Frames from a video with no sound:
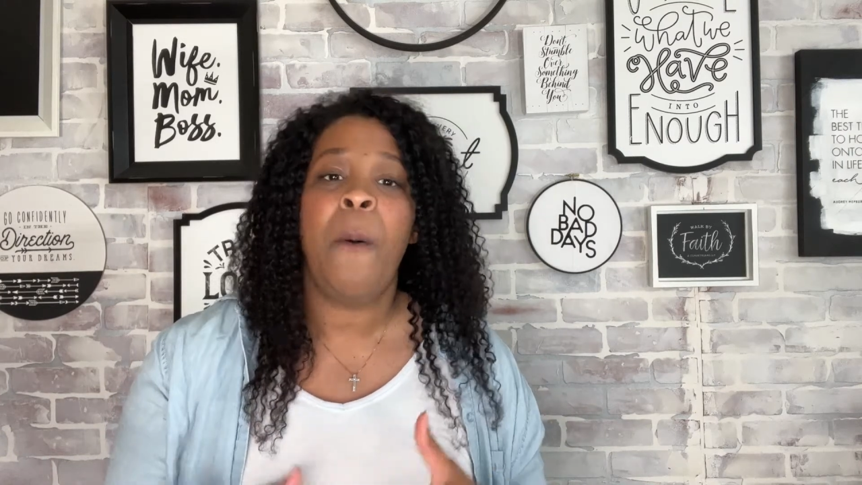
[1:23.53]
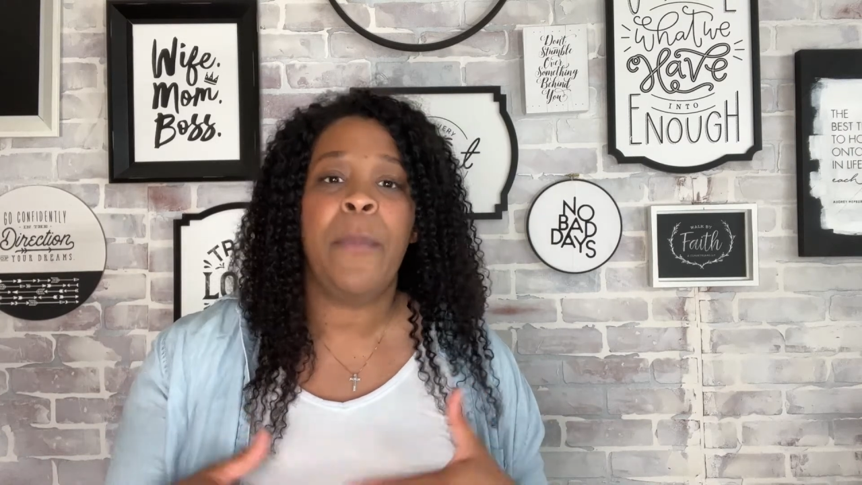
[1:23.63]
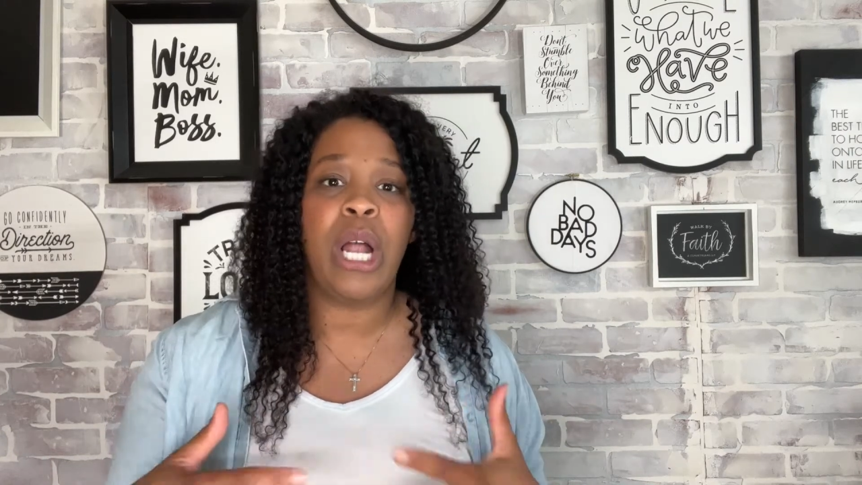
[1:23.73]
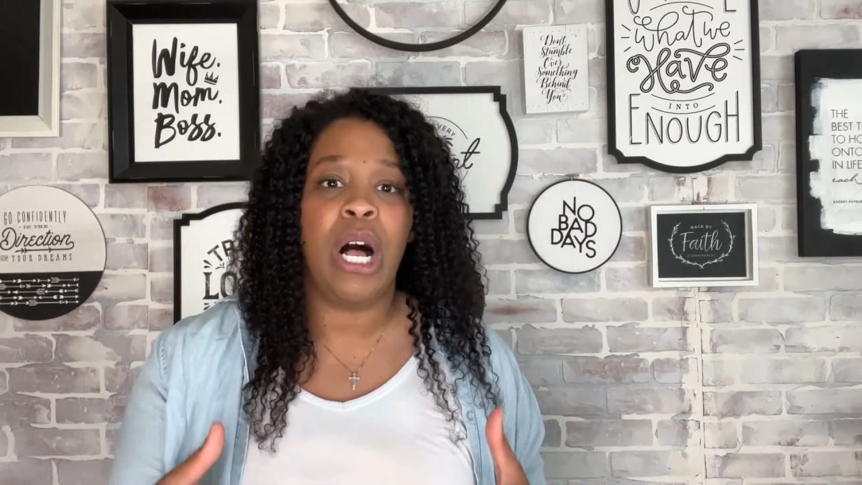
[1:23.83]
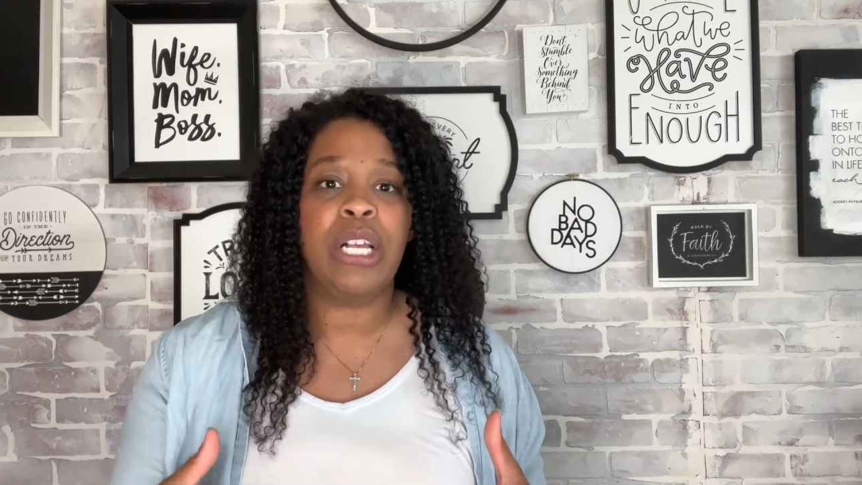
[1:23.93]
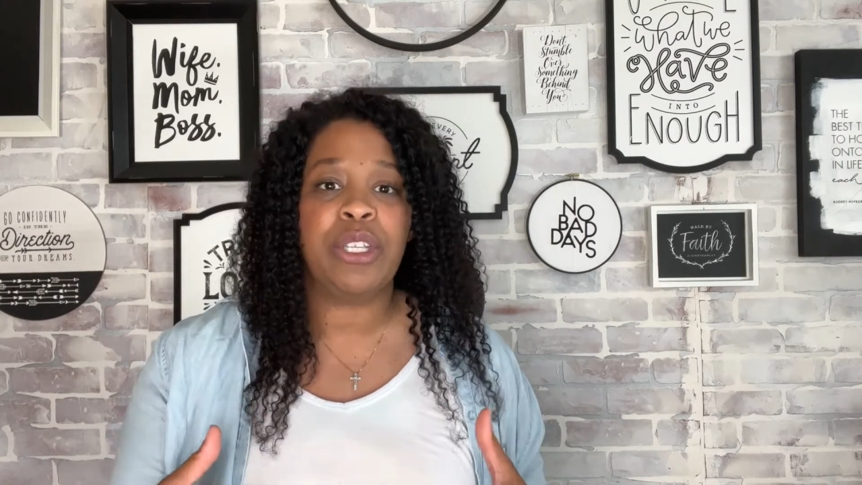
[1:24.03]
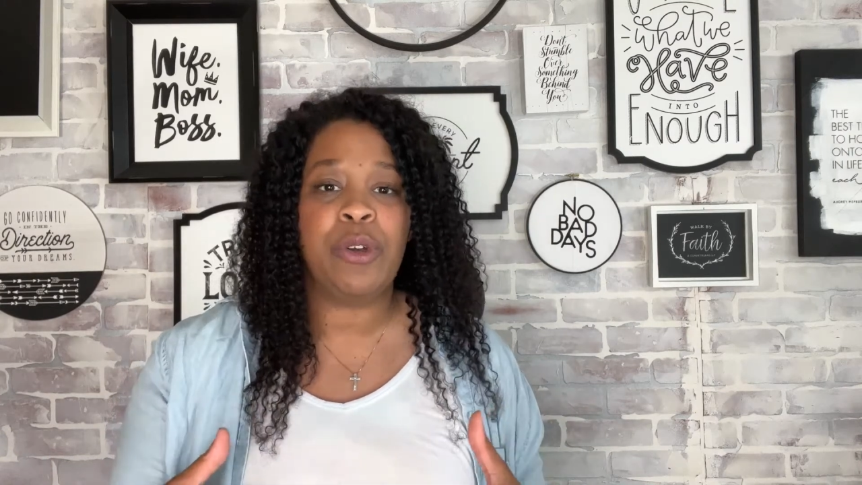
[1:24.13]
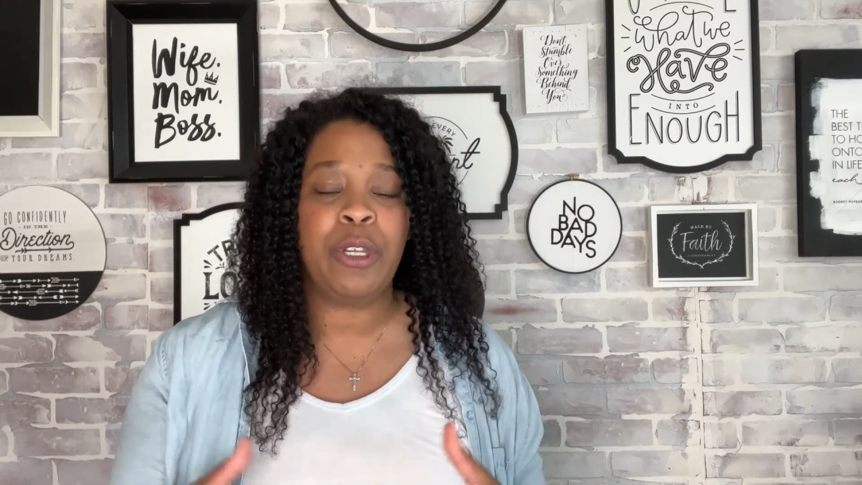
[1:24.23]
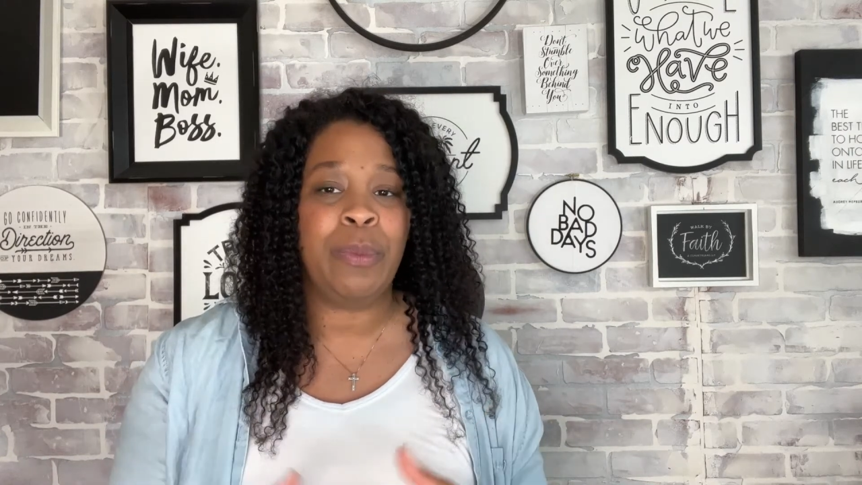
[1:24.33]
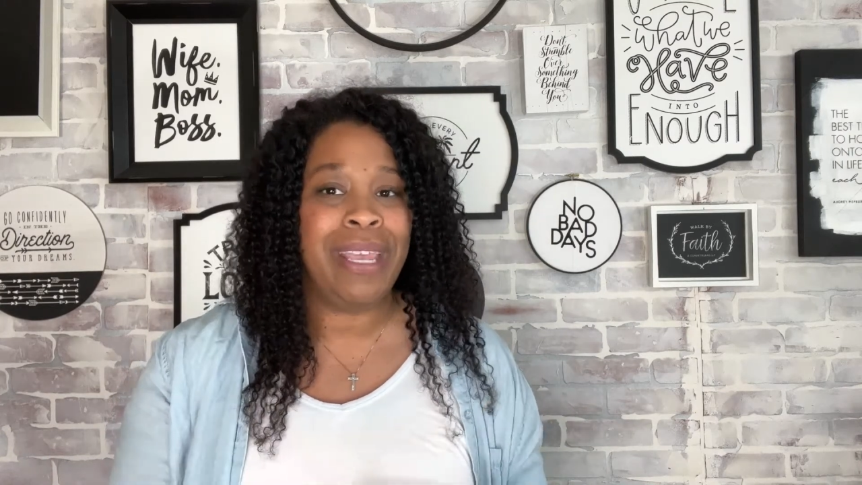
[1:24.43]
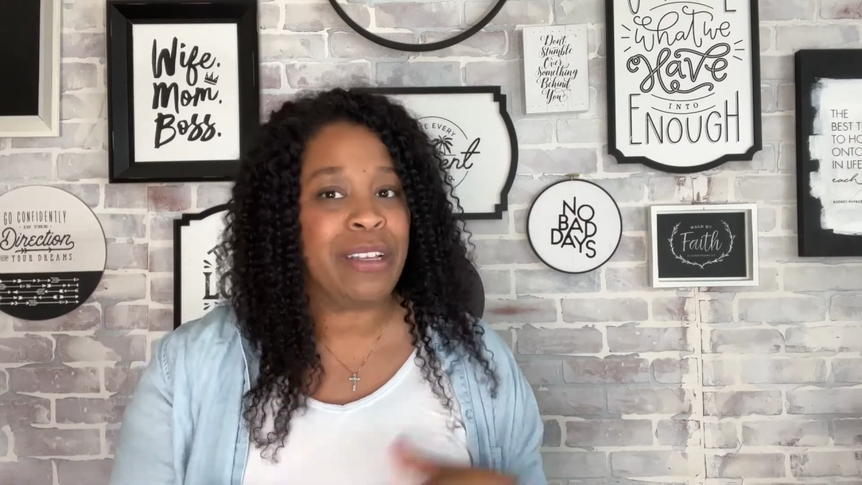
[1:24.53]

but also to be